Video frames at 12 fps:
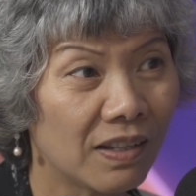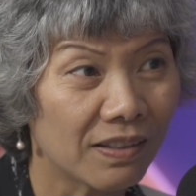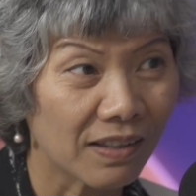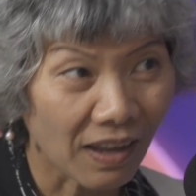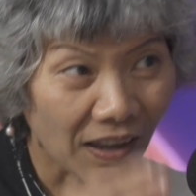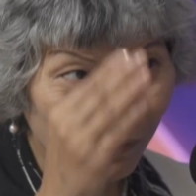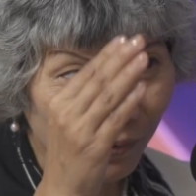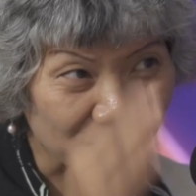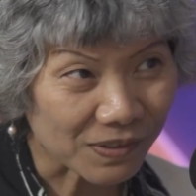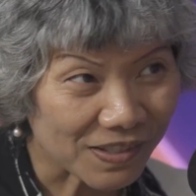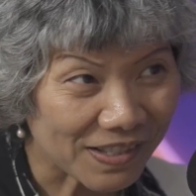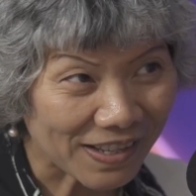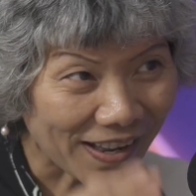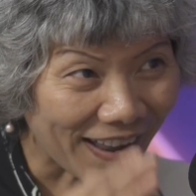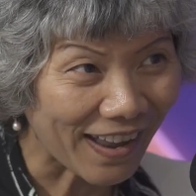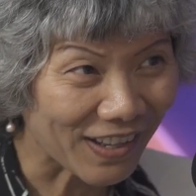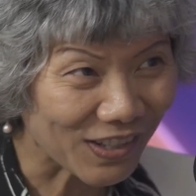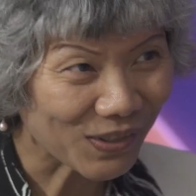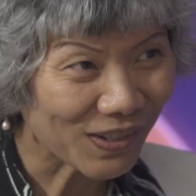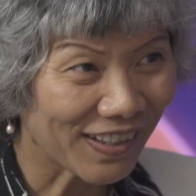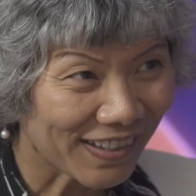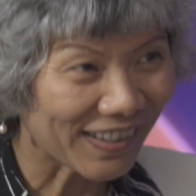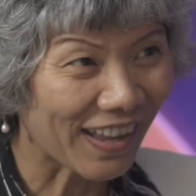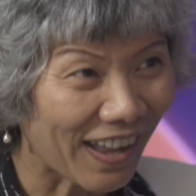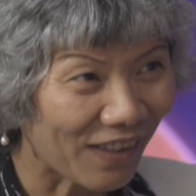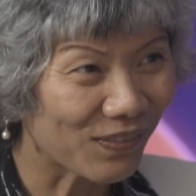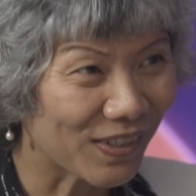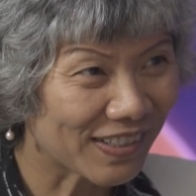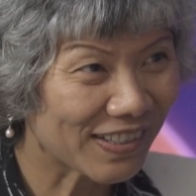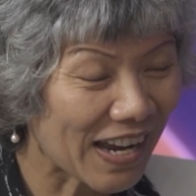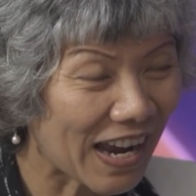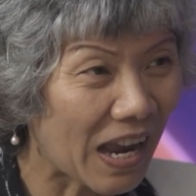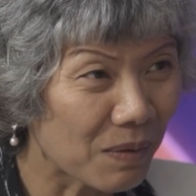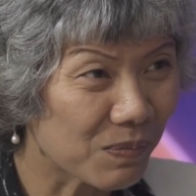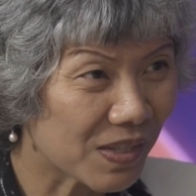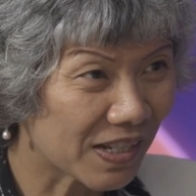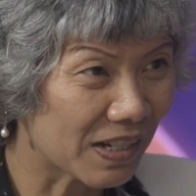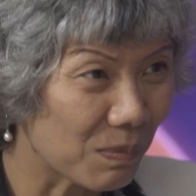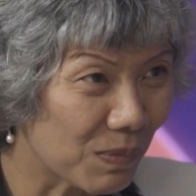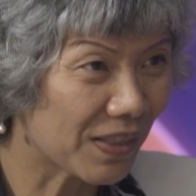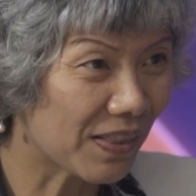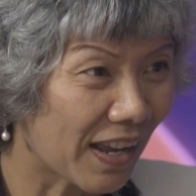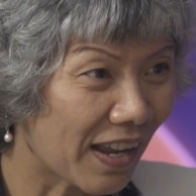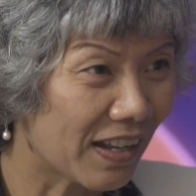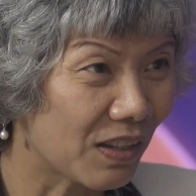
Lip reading: They have a times limit there.